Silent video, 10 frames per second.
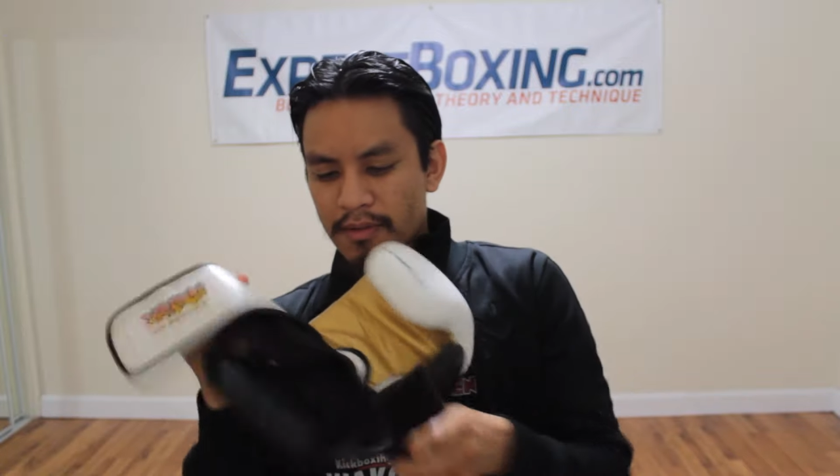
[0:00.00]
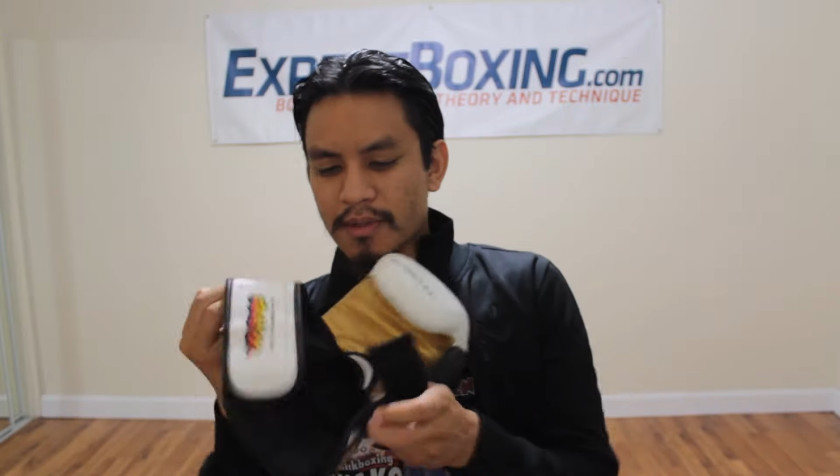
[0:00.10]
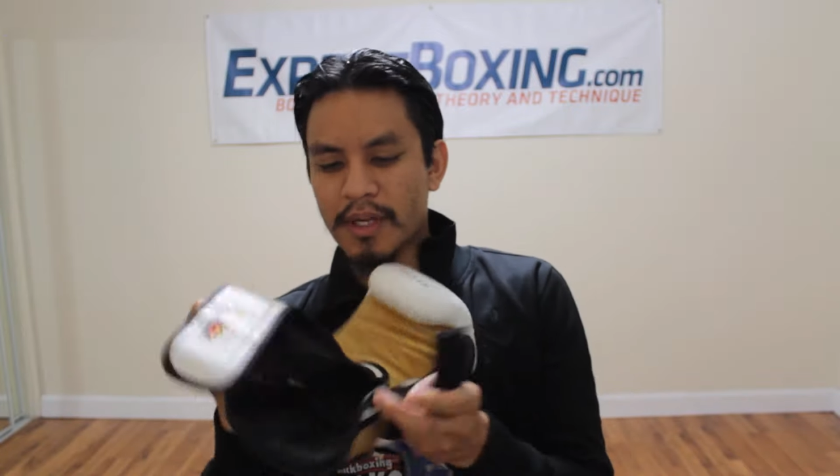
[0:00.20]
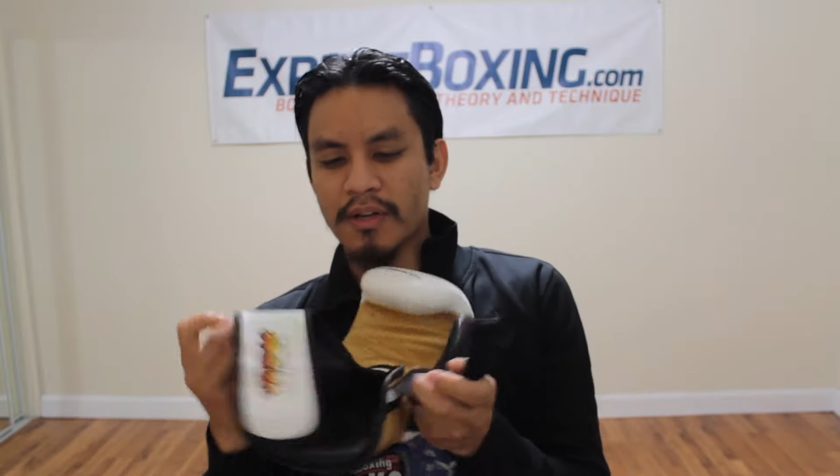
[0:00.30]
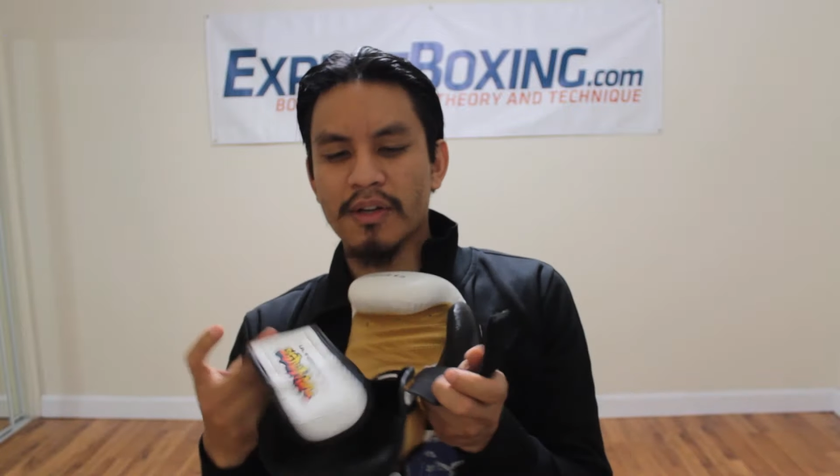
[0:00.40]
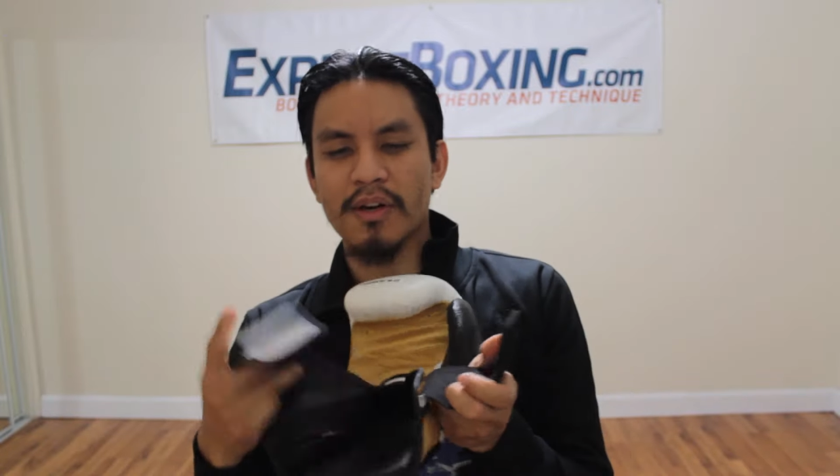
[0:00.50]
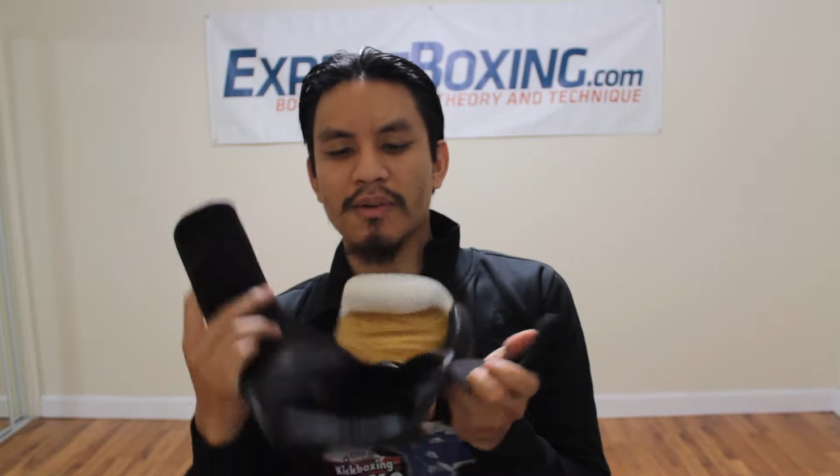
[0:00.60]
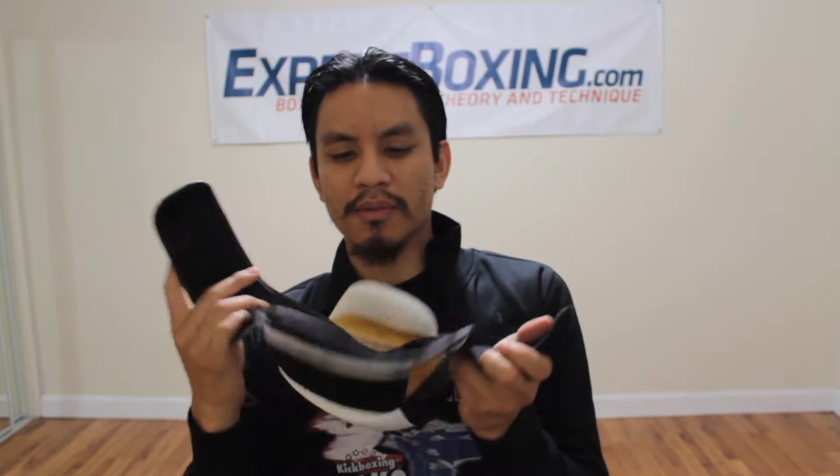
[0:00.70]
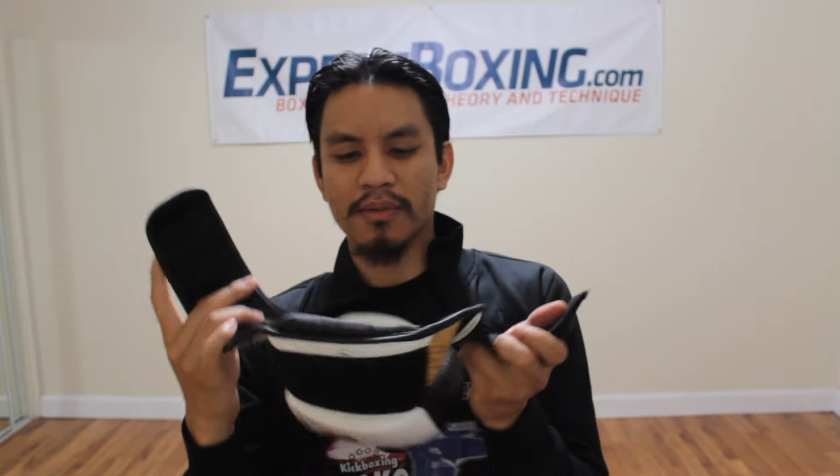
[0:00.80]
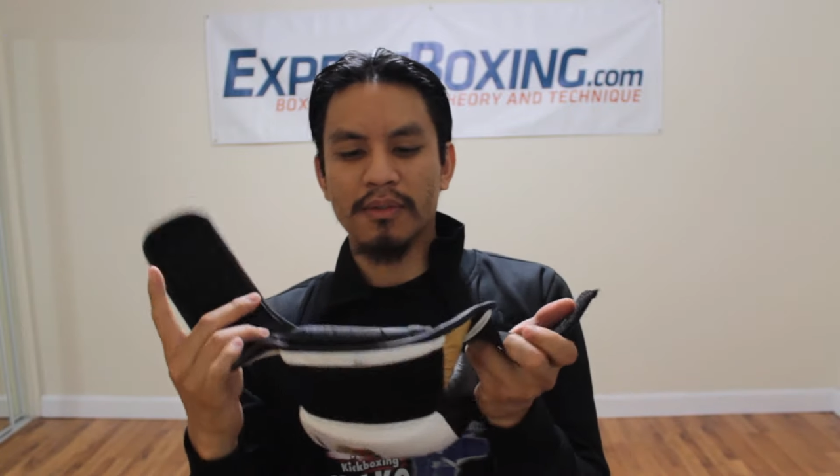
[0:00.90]
there you
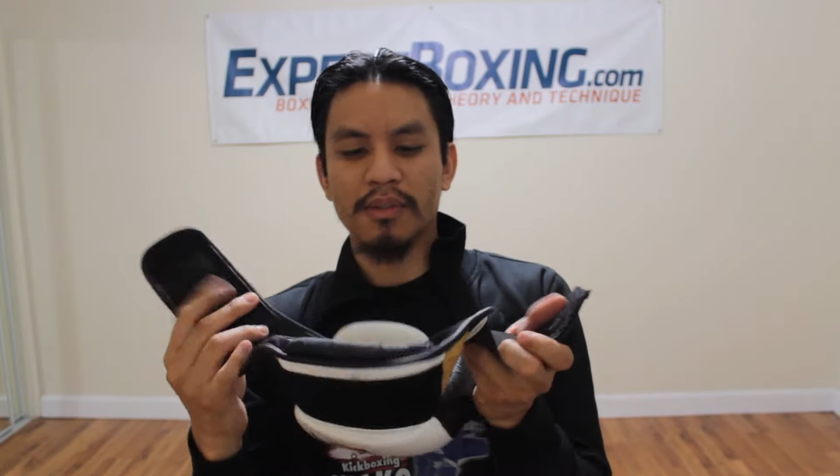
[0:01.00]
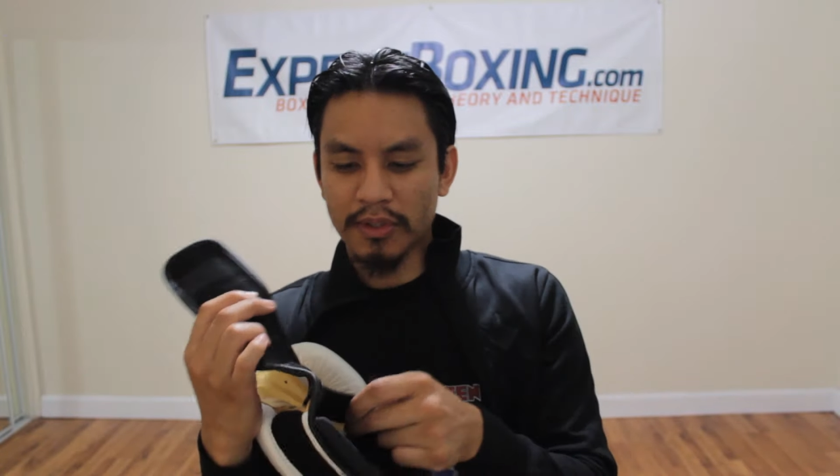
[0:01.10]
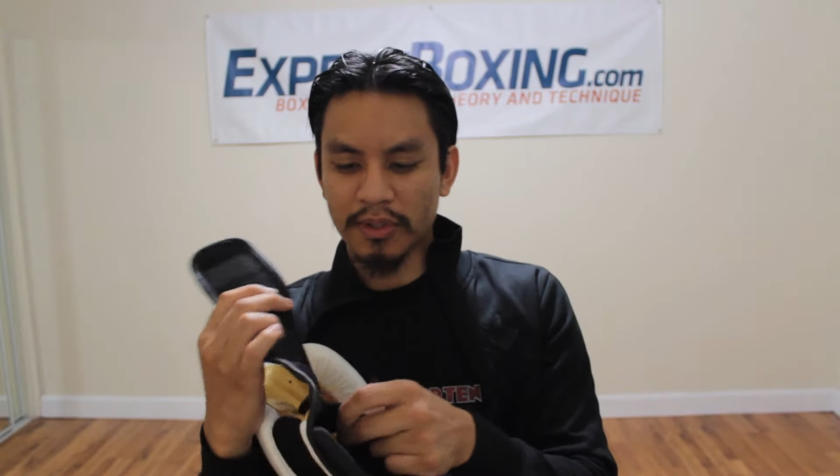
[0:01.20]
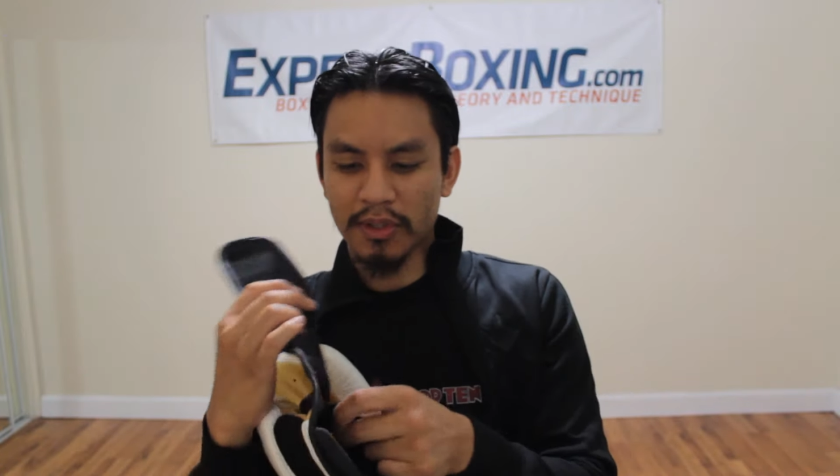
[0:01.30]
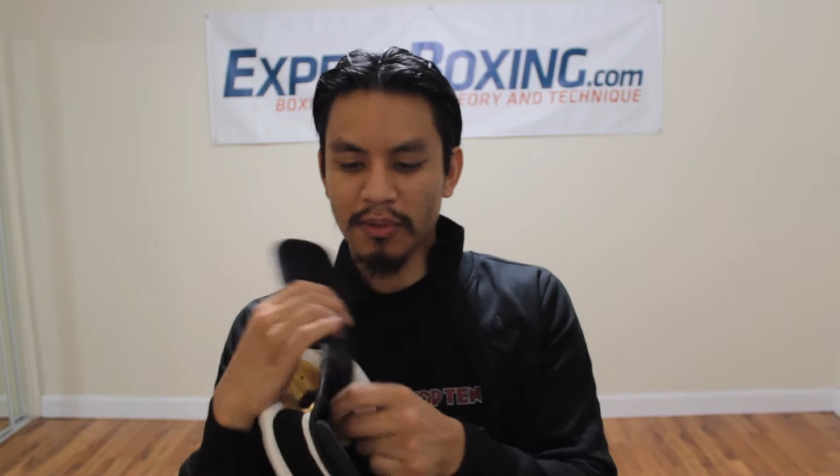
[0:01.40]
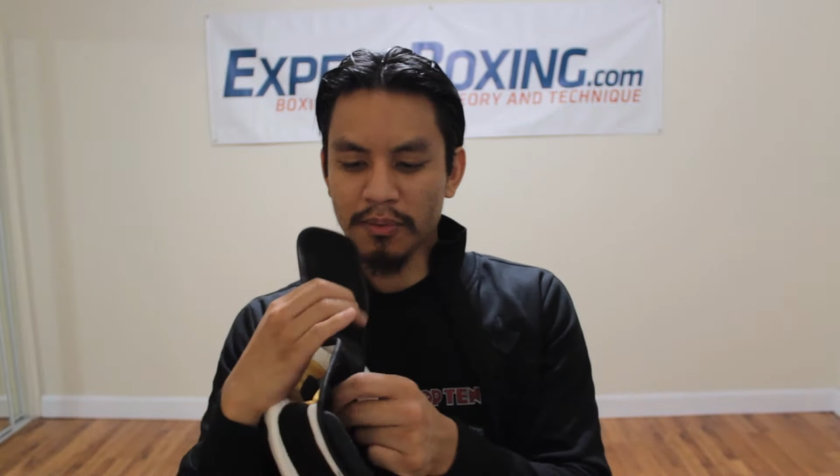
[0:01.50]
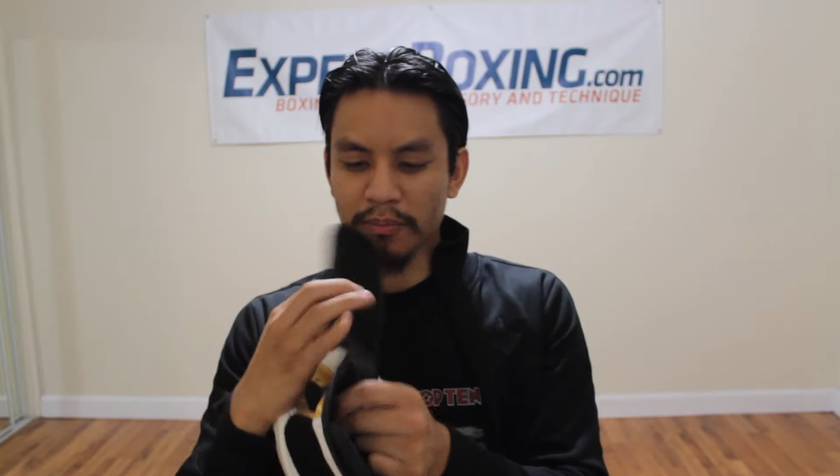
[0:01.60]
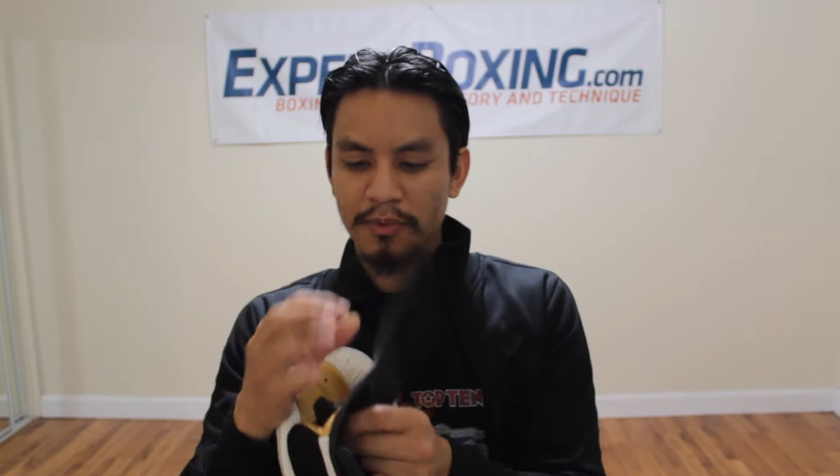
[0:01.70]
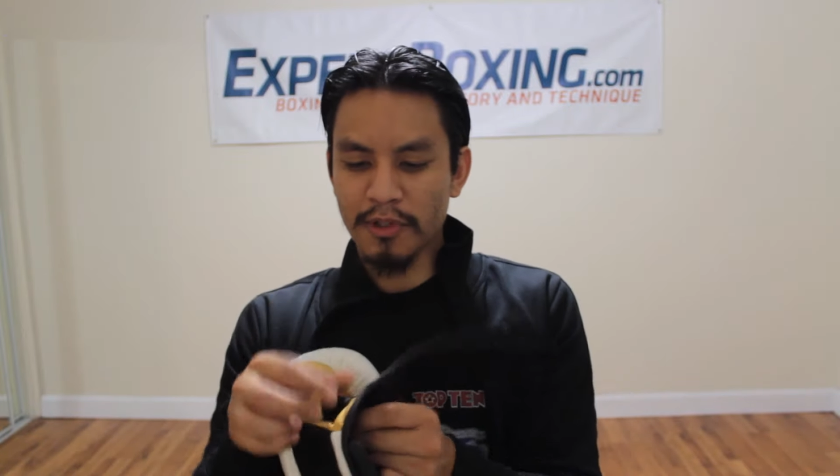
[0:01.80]
go. So